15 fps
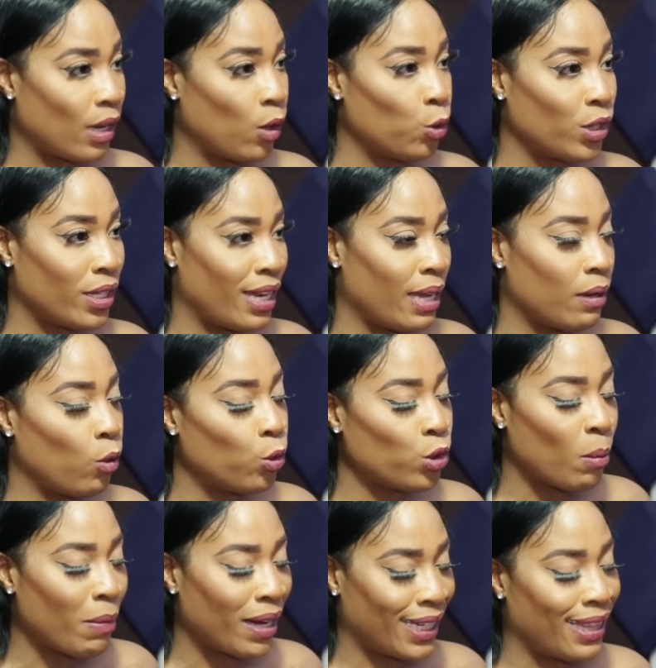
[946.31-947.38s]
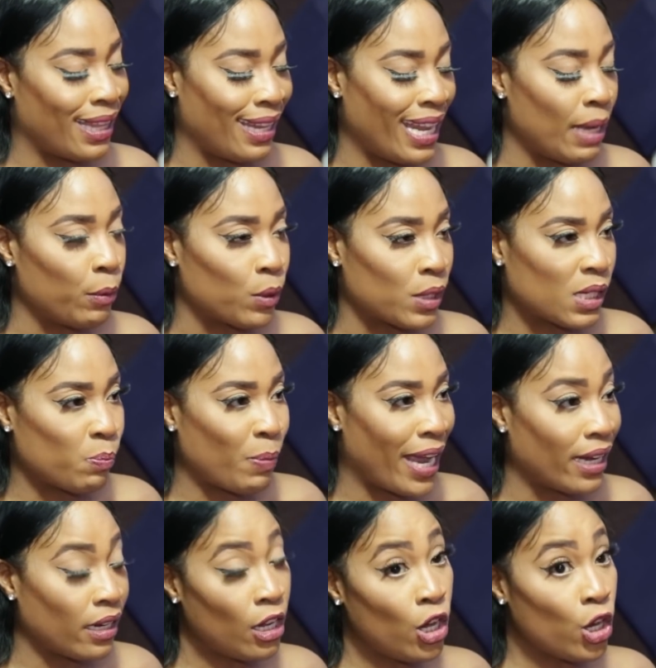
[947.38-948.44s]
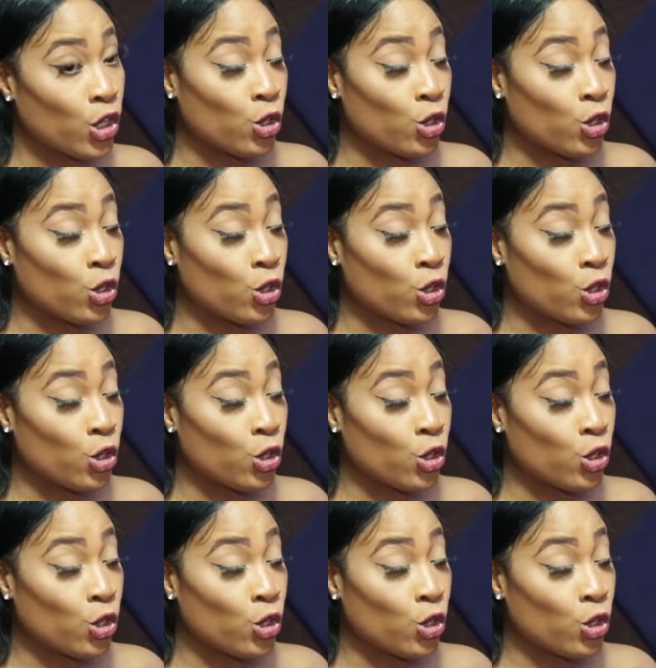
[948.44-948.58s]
Like all the all the money that the label has spent,